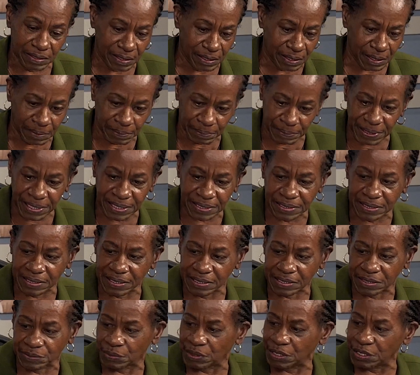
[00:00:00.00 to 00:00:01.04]
a
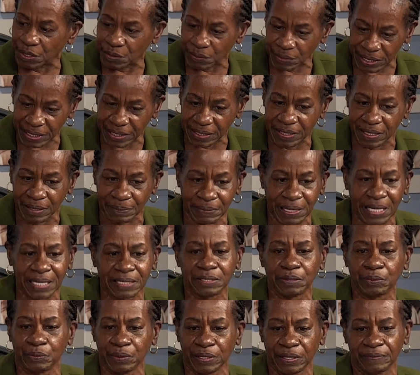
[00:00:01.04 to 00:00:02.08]
business with no income, that's
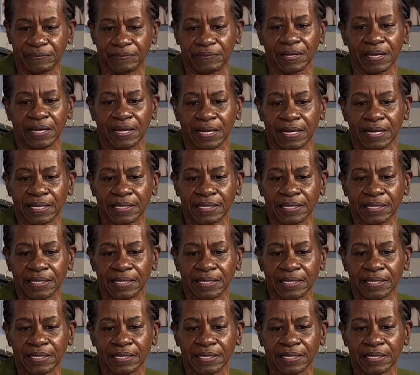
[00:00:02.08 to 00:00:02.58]
a red flag.